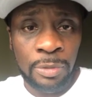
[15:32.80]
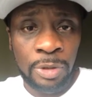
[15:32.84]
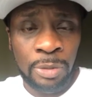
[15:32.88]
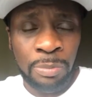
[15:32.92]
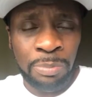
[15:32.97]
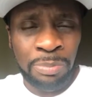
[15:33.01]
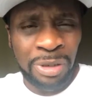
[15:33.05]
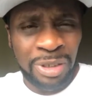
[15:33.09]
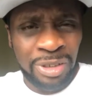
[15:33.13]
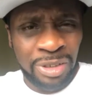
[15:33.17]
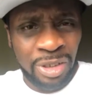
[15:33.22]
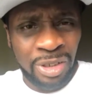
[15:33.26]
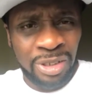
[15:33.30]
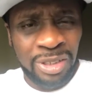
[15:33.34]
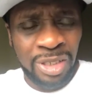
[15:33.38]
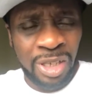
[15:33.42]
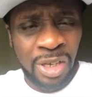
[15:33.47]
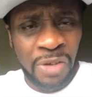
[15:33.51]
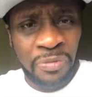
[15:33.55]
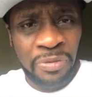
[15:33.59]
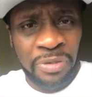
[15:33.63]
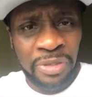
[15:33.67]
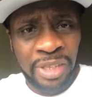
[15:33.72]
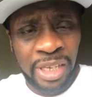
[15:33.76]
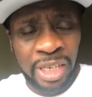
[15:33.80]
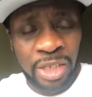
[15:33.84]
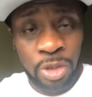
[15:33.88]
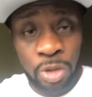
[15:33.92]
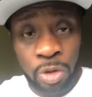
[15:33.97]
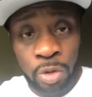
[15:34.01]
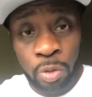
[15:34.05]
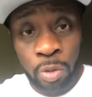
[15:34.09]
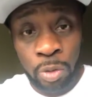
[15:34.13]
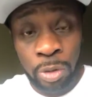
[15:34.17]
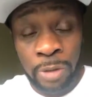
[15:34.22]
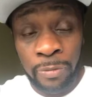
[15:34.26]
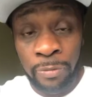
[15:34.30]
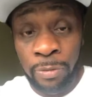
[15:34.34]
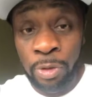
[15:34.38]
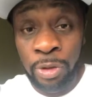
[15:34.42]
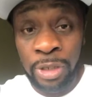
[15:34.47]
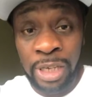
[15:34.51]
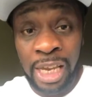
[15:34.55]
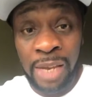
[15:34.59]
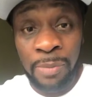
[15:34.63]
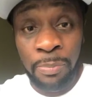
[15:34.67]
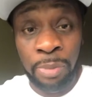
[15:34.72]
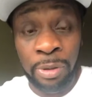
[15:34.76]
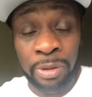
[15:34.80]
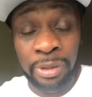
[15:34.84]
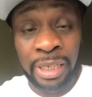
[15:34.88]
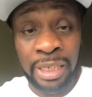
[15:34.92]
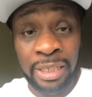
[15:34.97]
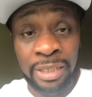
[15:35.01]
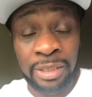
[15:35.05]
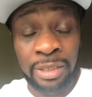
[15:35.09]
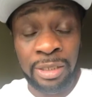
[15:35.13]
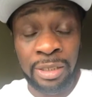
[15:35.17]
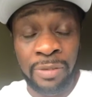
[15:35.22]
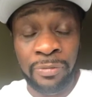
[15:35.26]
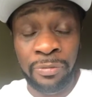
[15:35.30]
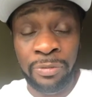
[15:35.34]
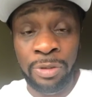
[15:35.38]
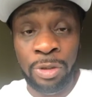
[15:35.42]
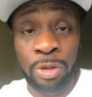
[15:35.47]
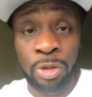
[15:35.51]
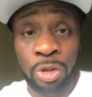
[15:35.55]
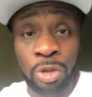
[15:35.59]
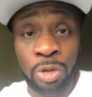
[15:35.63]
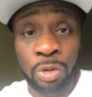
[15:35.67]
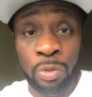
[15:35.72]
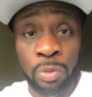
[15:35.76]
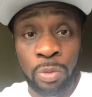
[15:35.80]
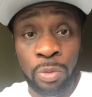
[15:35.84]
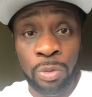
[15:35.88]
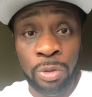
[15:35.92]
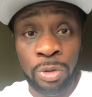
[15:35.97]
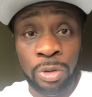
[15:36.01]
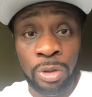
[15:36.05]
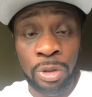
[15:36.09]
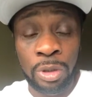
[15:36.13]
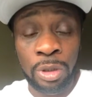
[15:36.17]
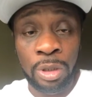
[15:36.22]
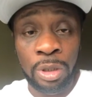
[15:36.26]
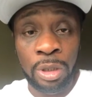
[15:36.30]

Put yourself in their shoes. If you can't put yourself in their shoes,